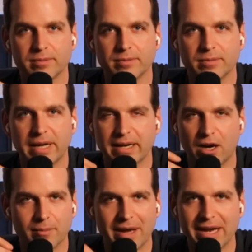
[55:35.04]
like
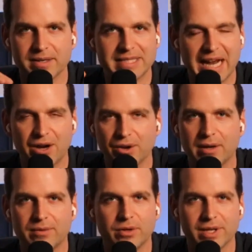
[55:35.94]
on my talent
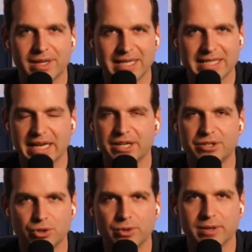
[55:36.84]
level and the things I could
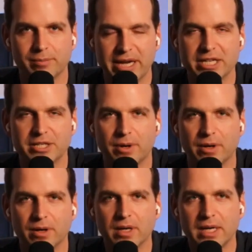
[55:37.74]
do with a
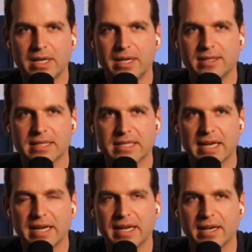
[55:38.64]
baseball, to
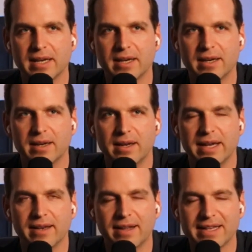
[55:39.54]
say,
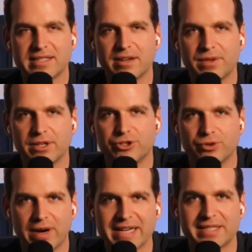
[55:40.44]
unless something
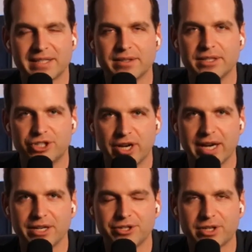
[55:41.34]
drastically
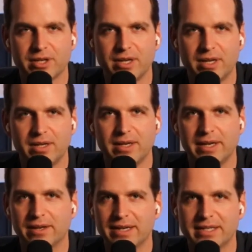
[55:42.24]
changed, and
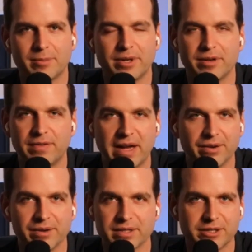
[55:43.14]
unless somebody
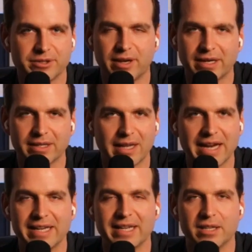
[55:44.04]
found essentially like
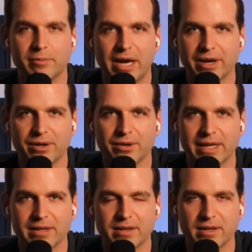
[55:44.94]
lightning in the bottle
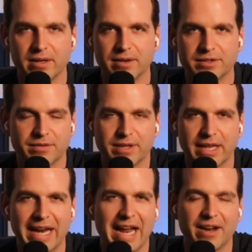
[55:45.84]
that of something
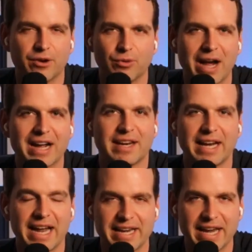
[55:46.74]
that a rock that
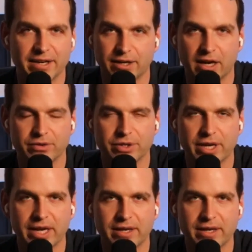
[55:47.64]
I had not uncovered yet,